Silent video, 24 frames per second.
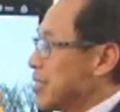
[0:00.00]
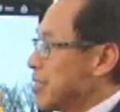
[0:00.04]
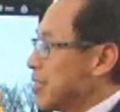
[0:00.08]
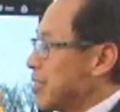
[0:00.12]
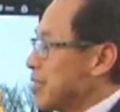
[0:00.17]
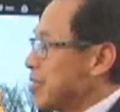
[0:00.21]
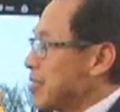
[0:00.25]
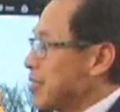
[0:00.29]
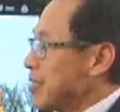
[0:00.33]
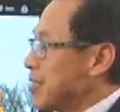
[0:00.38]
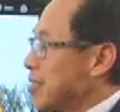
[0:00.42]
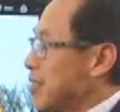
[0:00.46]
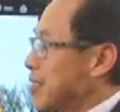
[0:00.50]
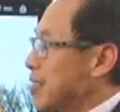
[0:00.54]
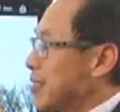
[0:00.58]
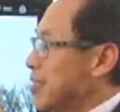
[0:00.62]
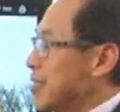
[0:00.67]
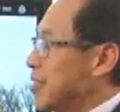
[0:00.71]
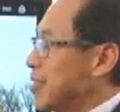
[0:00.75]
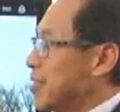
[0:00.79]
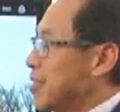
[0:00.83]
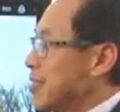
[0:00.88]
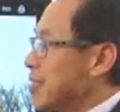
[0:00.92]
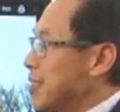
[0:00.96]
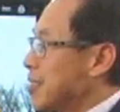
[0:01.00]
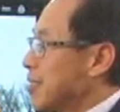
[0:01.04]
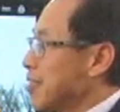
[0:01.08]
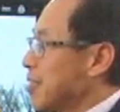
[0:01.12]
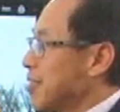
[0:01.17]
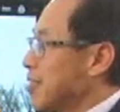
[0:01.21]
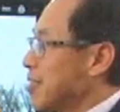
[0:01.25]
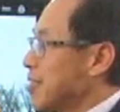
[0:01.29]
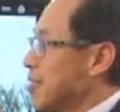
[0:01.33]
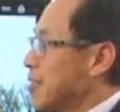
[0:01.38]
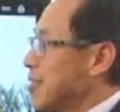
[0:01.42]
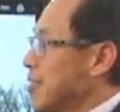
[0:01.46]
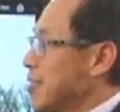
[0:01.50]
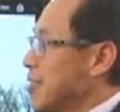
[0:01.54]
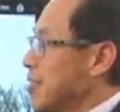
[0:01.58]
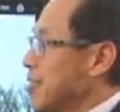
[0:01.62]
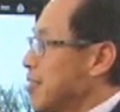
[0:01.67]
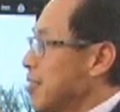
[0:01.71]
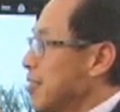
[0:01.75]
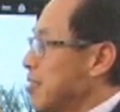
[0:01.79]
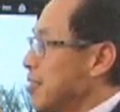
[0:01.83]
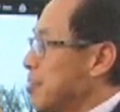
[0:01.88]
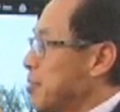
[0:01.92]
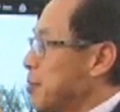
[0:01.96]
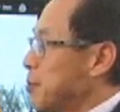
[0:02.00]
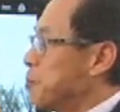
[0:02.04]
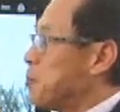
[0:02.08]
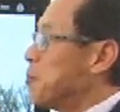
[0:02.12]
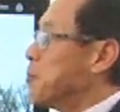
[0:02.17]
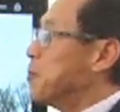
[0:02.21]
They left in the back of their homeland.